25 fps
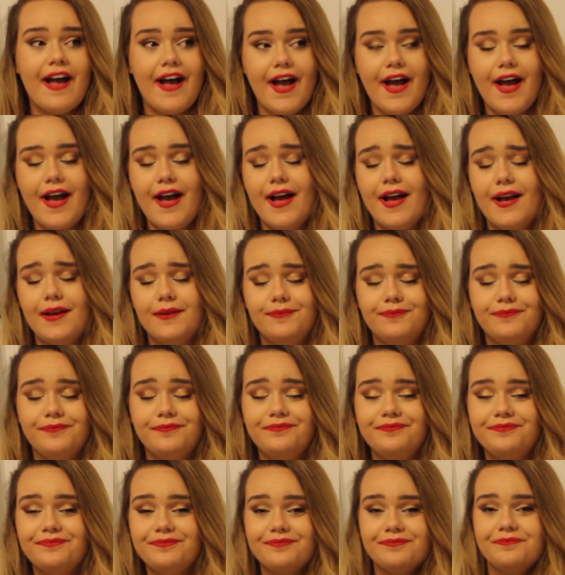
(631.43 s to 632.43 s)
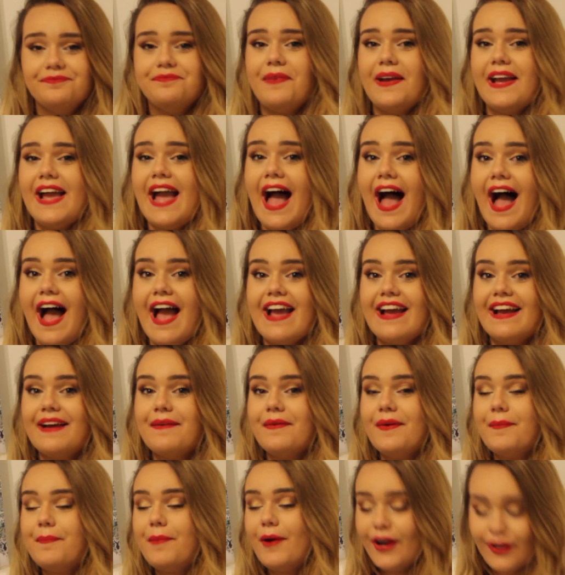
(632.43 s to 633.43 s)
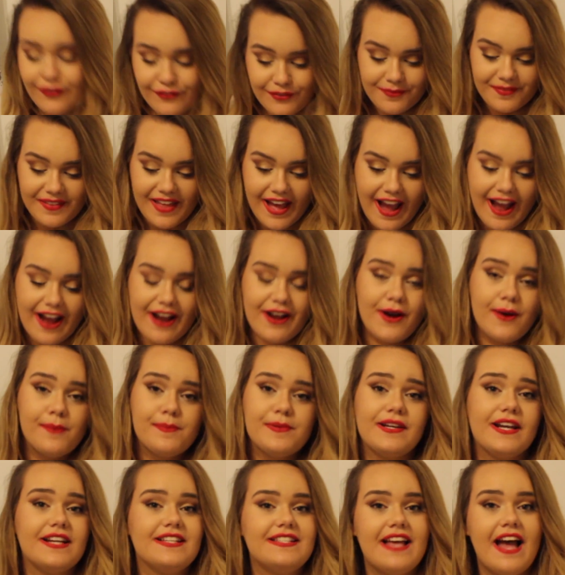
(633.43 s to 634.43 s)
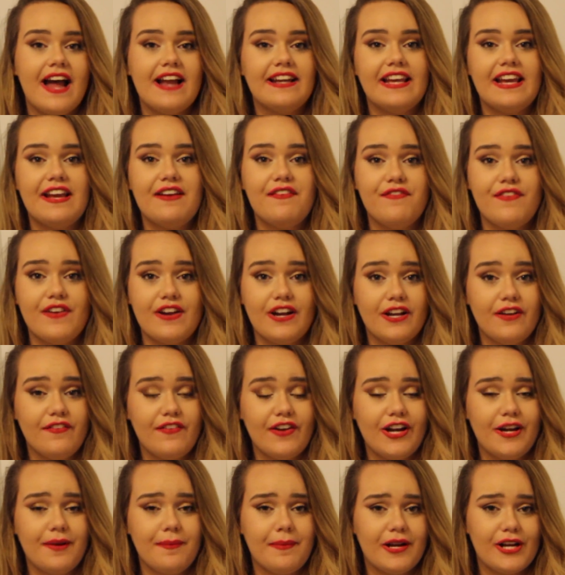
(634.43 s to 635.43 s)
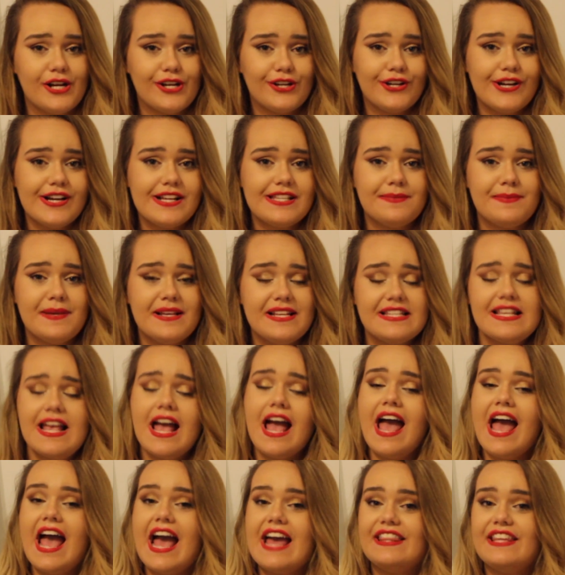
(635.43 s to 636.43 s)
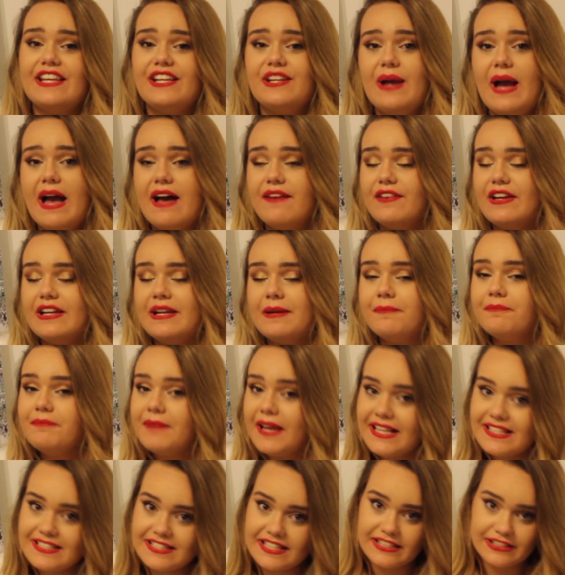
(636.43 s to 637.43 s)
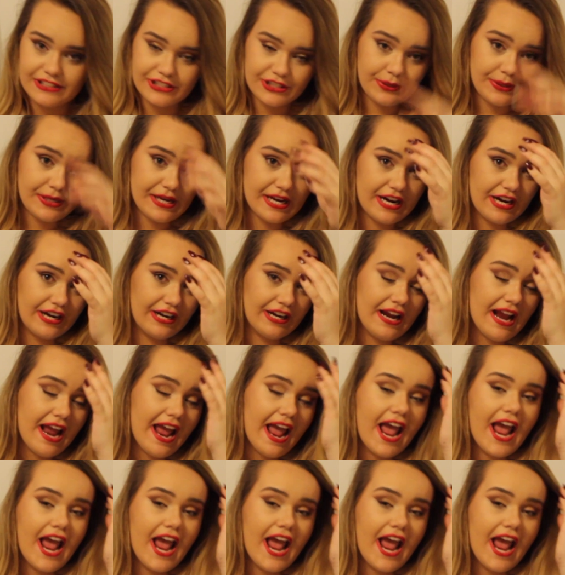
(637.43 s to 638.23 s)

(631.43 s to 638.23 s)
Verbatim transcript: Um, but yeah, apart from that, I hope you guys had a very, very Merry Christmas, and that you have an amazing New Year,